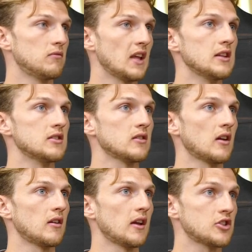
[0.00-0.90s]
Dean's
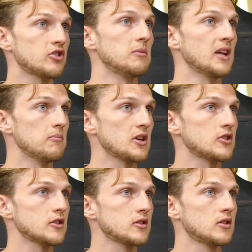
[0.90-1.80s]
extremely
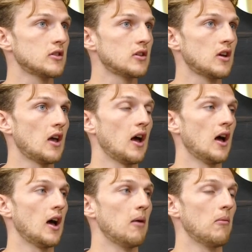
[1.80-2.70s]
ambitious.
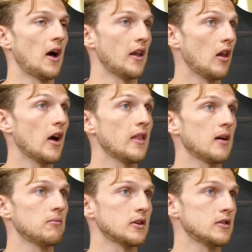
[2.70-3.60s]
And I like
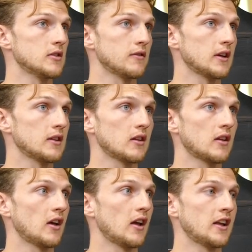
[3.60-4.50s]
that because I think
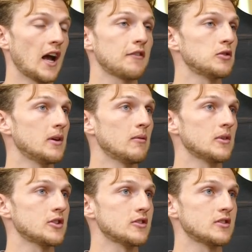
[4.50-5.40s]
you have to be
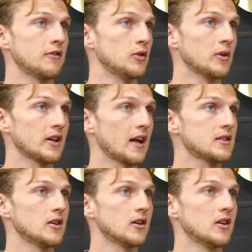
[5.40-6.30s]
ambitious if you want to get
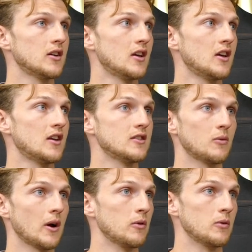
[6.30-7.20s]
to
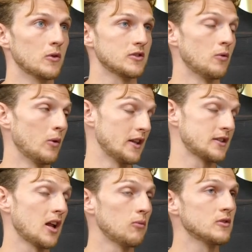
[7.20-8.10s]
where we want, or where this
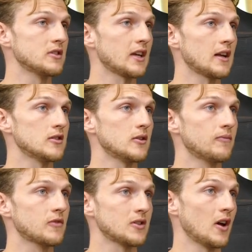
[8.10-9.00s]
club wants to get to.
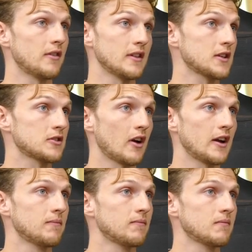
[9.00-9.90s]
So I think that's great.